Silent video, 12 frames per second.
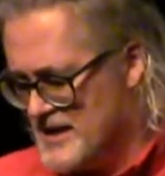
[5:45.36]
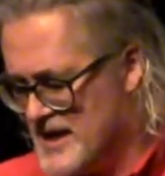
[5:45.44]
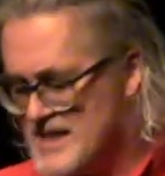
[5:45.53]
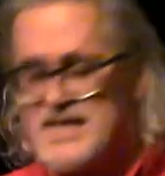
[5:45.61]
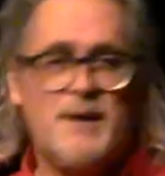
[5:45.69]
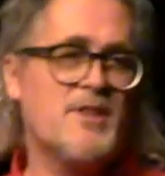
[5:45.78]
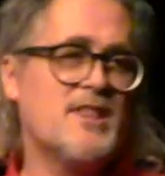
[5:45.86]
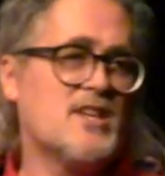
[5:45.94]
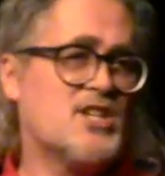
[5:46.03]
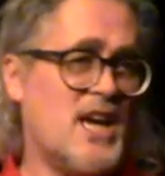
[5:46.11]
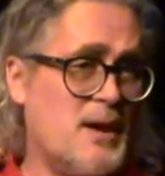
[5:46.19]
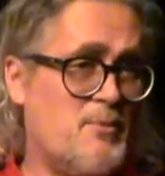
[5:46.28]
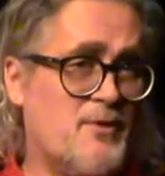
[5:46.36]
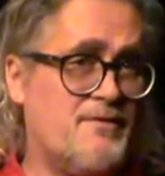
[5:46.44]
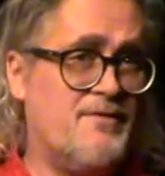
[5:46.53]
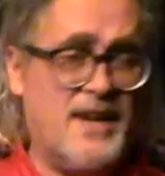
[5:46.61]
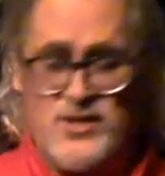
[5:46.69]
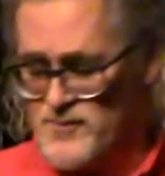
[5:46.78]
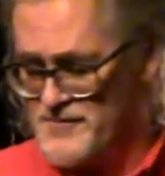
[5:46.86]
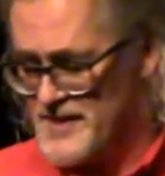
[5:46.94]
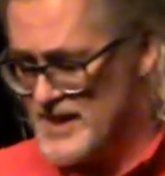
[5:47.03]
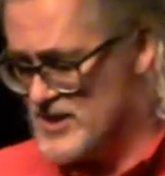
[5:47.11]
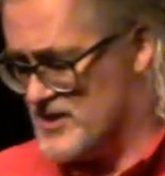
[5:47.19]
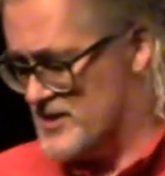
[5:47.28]
that examine the shape of facial
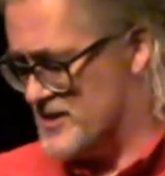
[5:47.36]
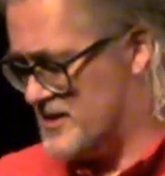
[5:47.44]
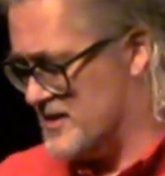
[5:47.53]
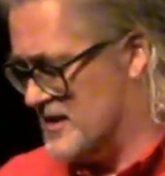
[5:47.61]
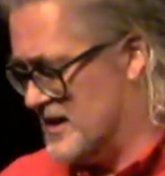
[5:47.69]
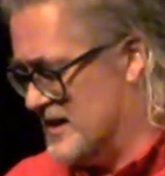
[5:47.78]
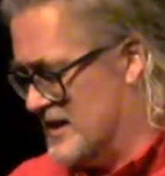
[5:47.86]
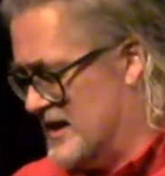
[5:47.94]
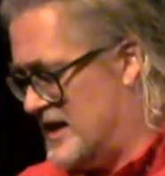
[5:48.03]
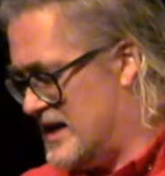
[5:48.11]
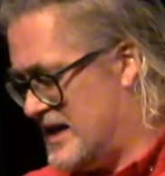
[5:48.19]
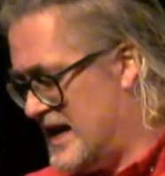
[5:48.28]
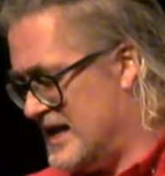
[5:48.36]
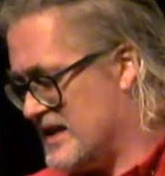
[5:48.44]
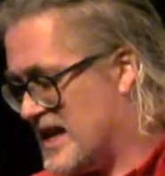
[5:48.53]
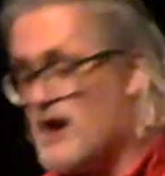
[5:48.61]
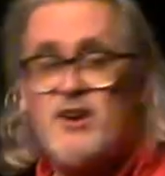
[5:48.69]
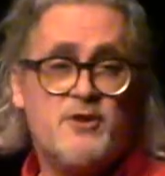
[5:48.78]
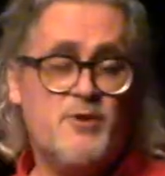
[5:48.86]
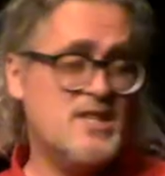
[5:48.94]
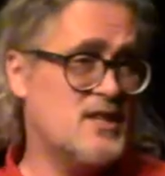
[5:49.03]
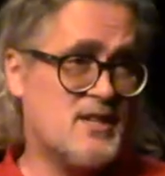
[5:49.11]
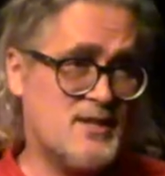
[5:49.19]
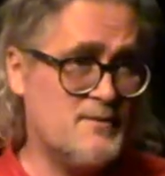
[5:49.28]
features uh, and the
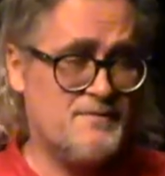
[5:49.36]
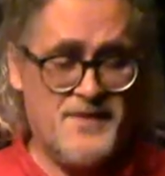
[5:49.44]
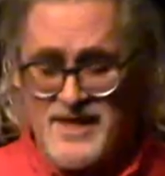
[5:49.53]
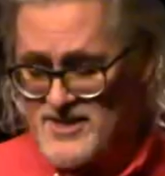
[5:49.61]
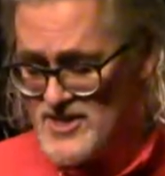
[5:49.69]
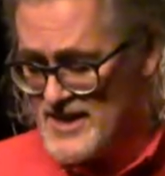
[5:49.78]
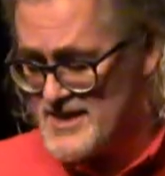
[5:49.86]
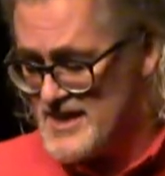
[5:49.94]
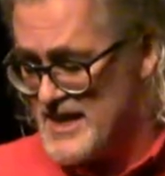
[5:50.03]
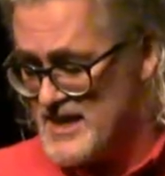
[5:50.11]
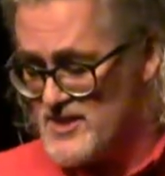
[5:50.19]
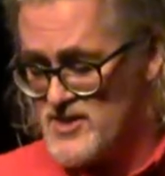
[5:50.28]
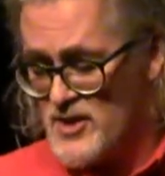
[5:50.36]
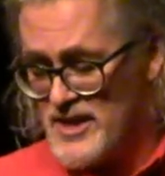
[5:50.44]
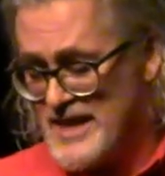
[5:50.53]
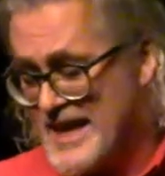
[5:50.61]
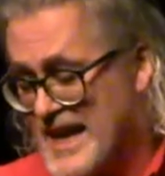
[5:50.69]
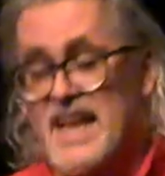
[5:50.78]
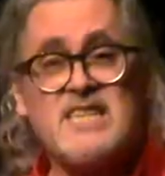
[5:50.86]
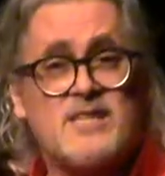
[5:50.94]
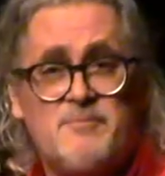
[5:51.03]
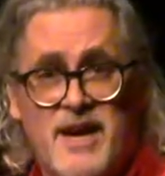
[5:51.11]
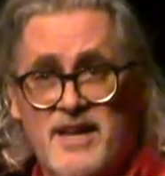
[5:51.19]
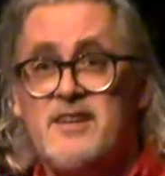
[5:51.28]
characteristics of things like skin so that they can
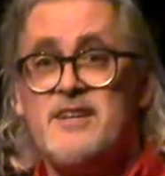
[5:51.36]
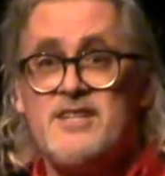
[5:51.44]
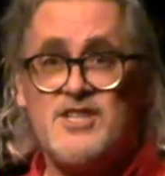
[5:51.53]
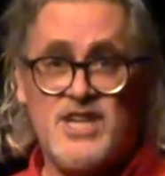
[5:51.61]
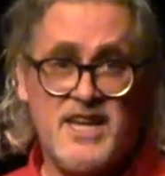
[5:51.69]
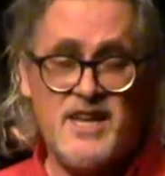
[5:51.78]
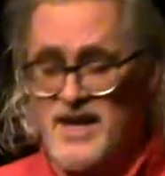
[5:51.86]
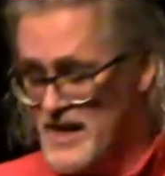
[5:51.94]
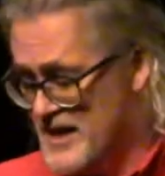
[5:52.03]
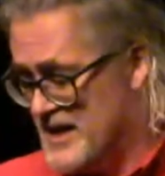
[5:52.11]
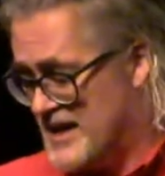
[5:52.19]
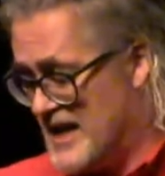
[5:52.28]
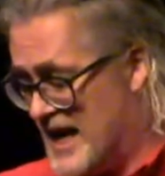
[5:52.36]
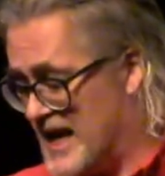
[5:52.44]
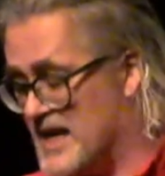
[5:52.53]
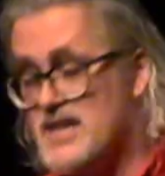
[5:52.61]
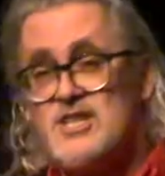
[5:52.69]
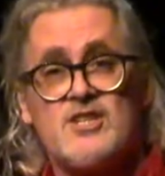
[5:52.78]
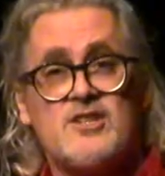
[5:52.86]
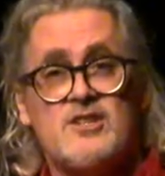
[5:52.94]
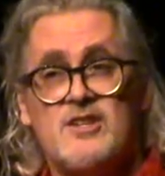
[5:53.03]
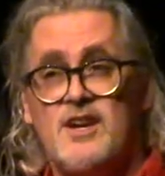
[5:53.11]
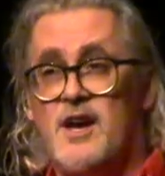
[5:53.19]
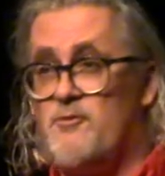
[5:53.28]
estimate gender, age,
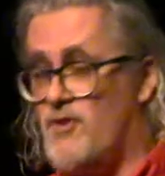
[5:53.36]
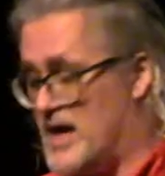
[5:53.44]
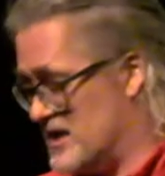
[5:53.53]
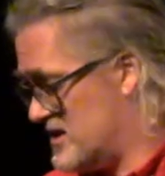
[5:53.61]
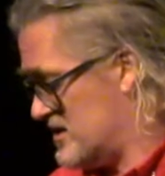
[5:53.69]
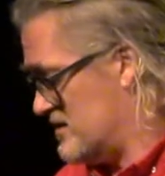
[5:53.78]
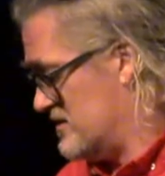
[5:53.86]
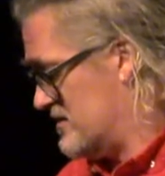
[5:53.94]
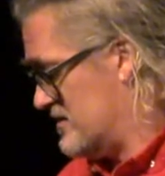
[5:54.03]
and race.